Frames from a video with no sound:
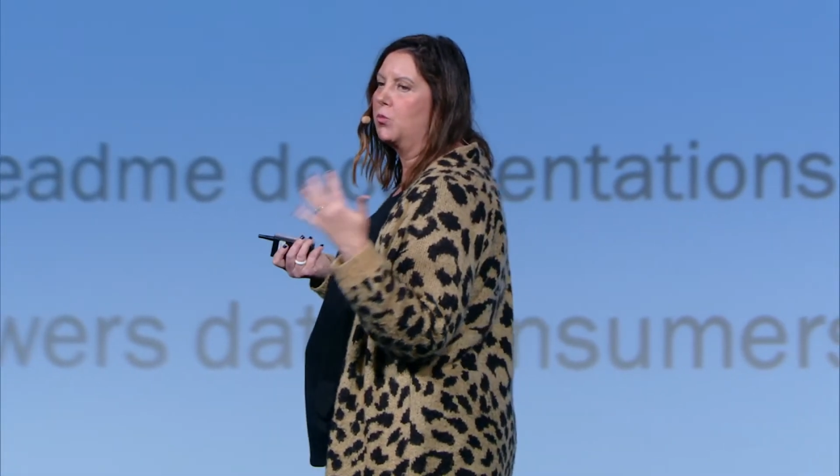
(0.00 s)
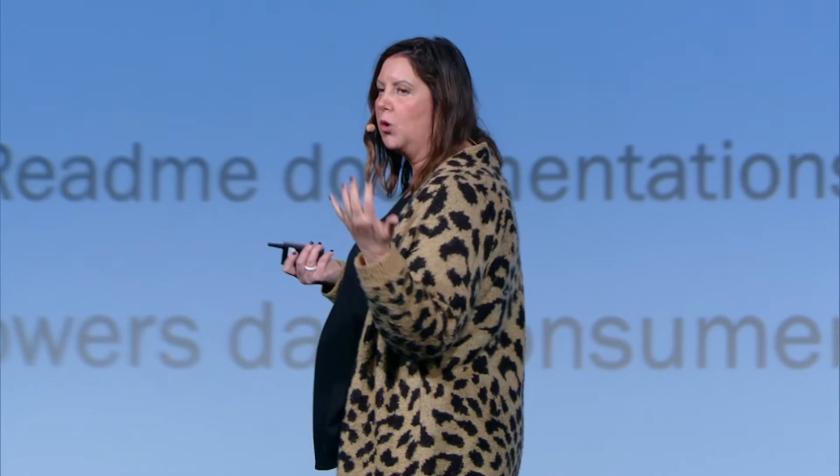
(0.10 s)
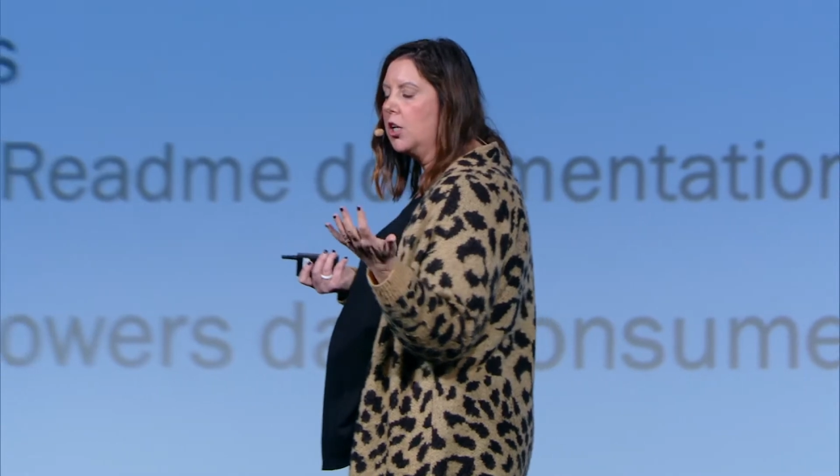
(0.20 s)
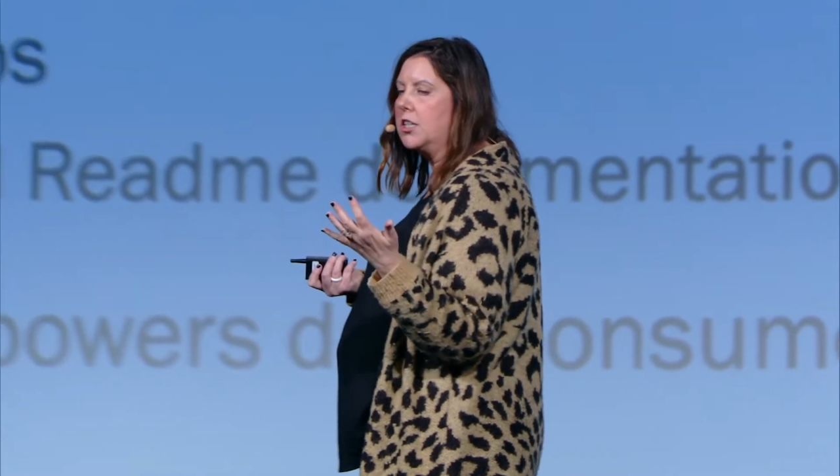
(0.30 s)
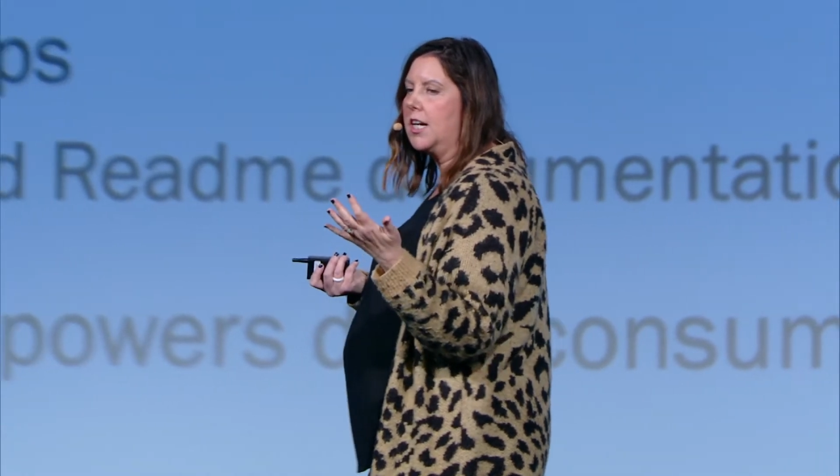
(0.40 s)

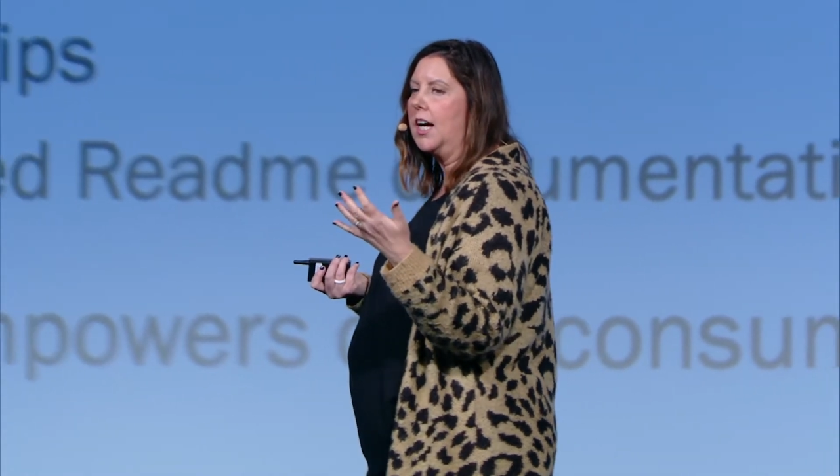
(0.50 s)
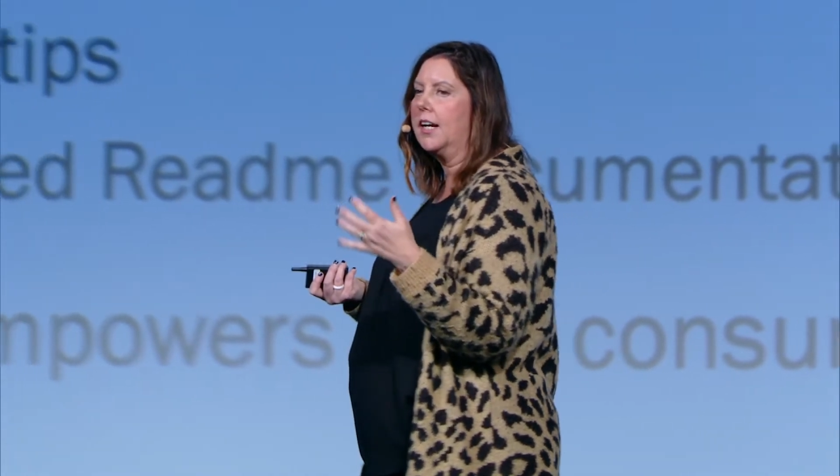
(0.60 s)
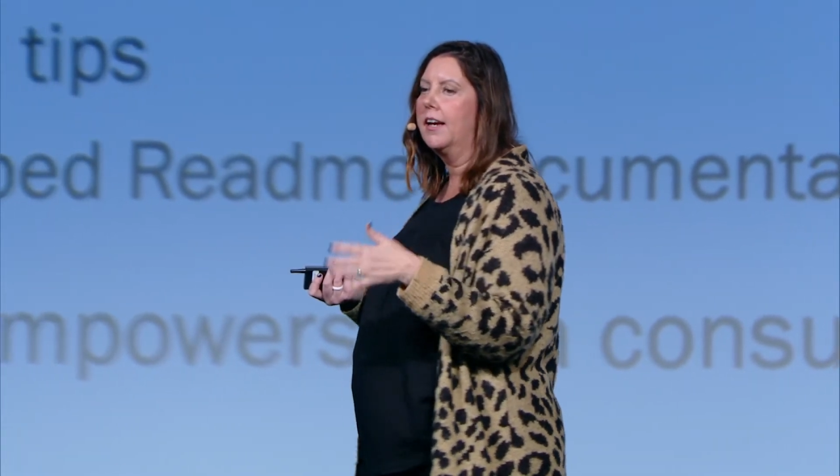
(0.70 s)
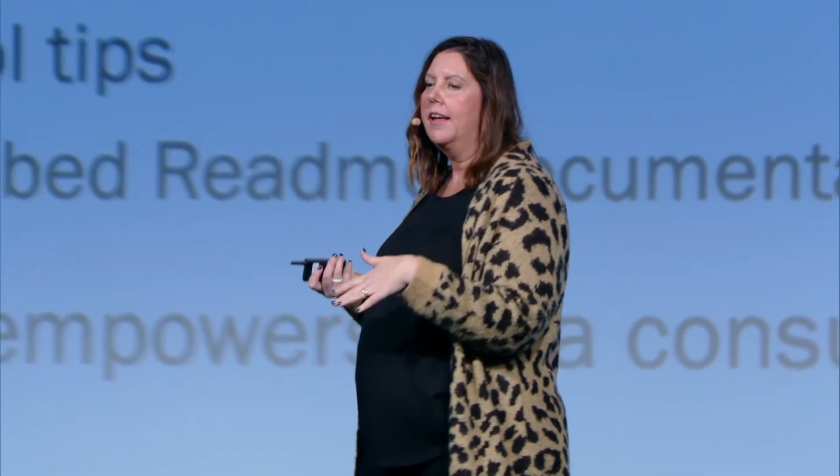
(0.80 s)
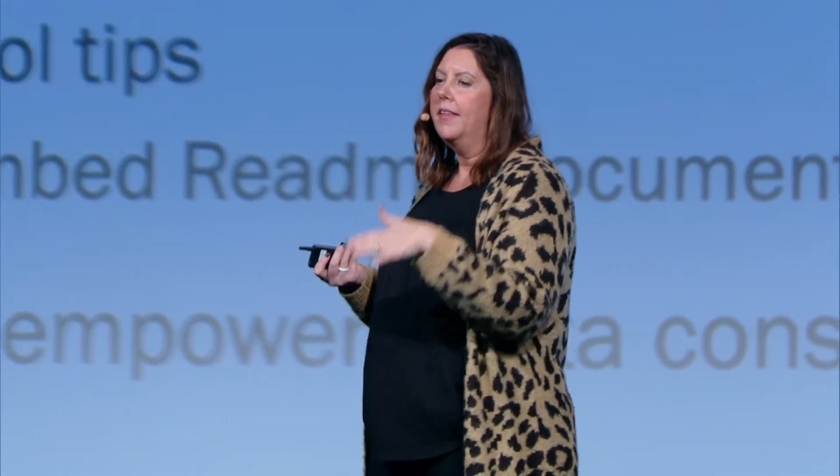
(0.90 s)
Word
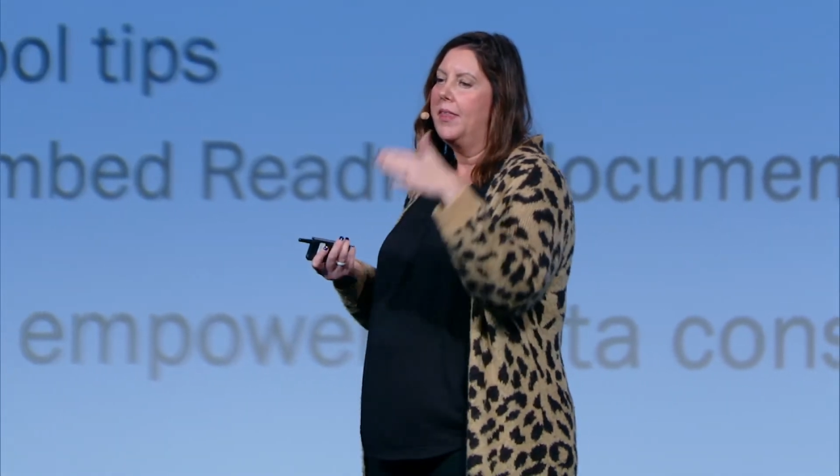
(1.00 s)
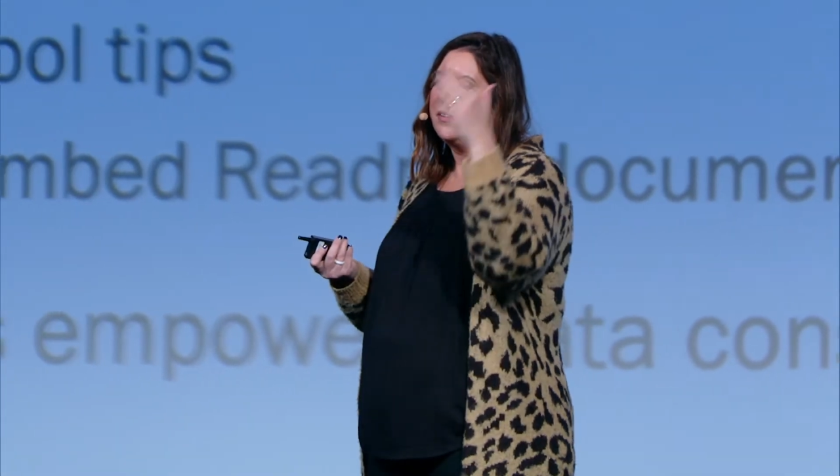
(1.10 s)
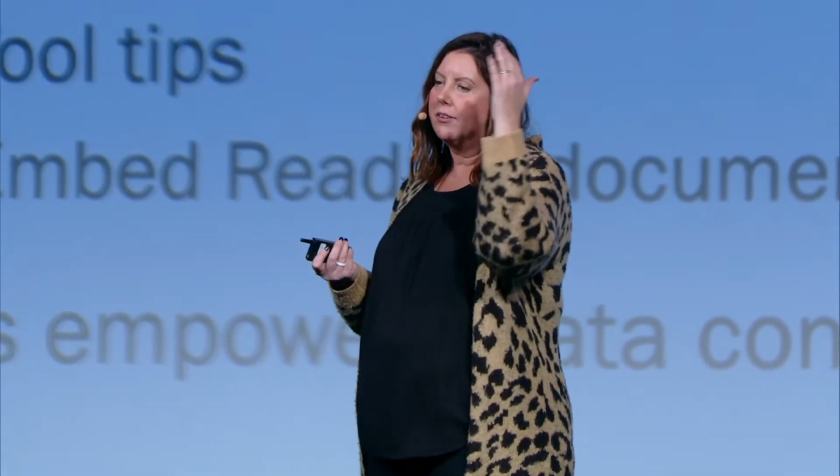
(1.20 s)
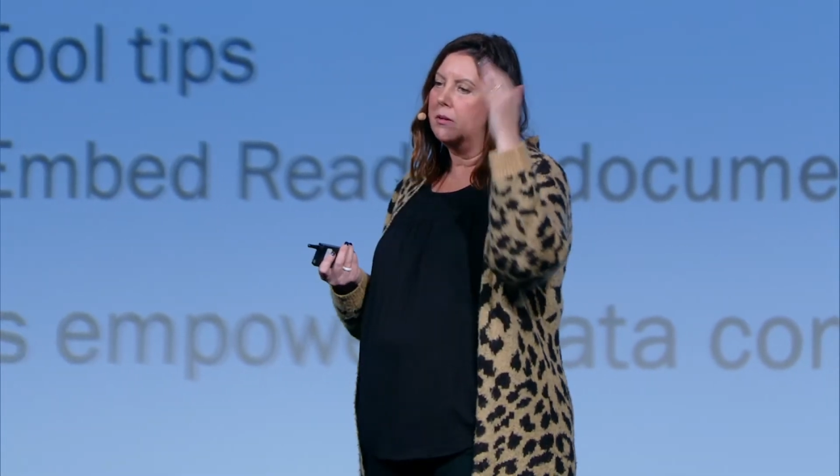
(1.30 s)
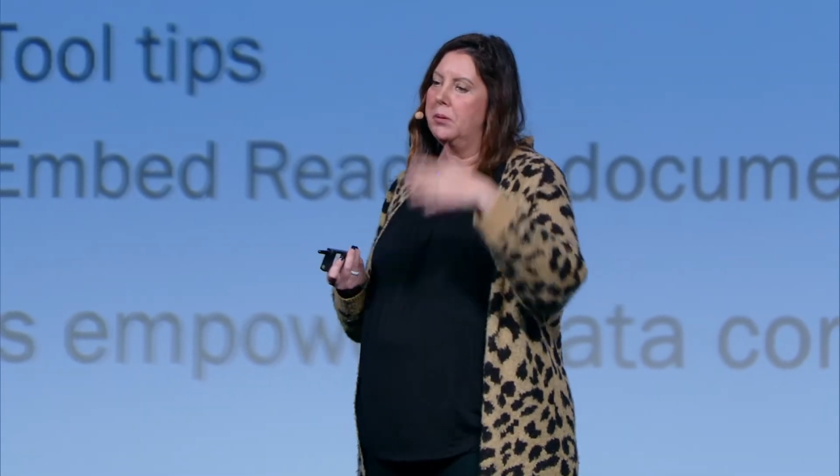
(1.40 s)
doc that
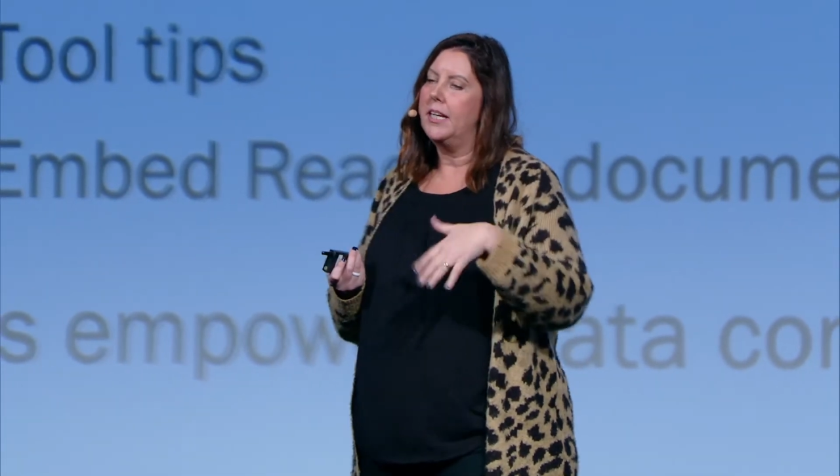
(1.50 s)
simply